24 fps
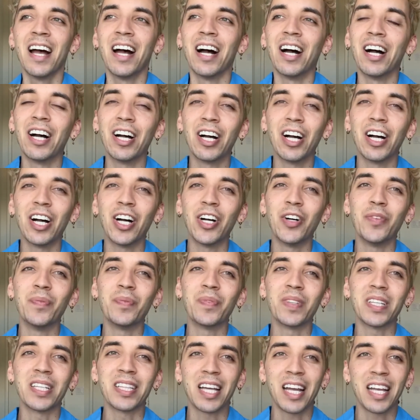
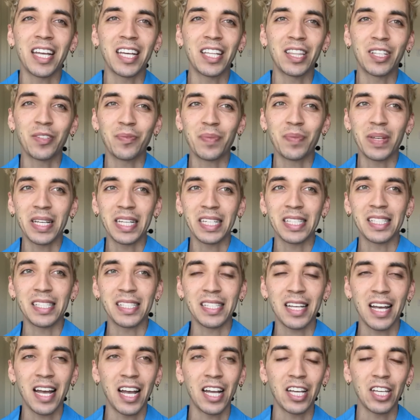that either means
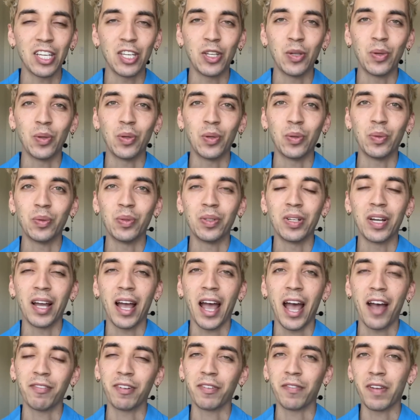that you
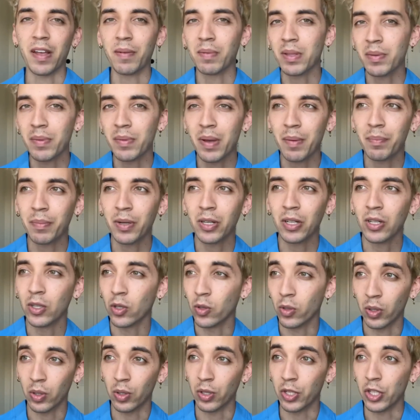have a family member
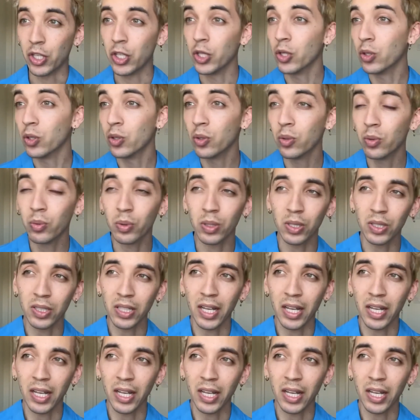or you were